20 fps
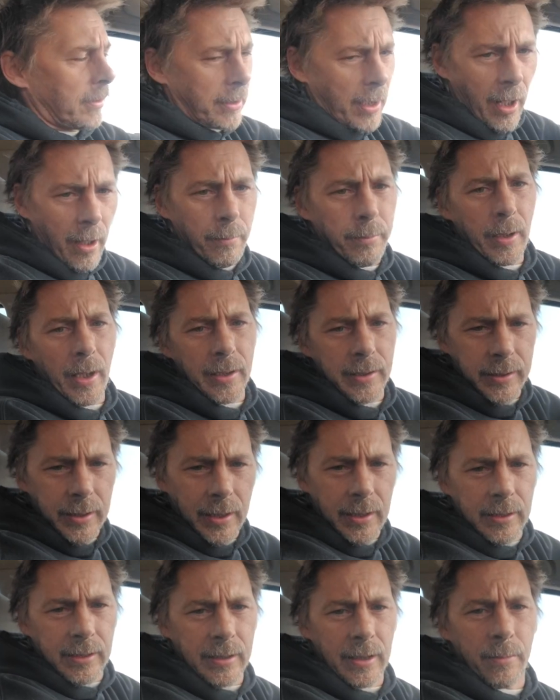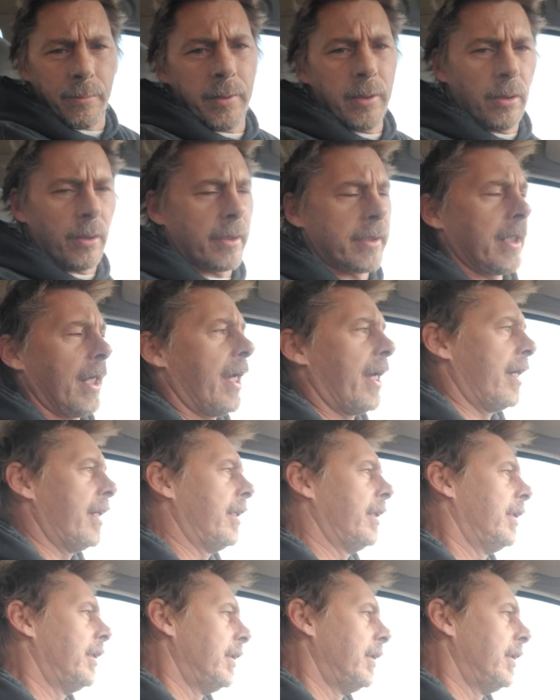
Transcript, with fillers: God bless that he's going to be okay.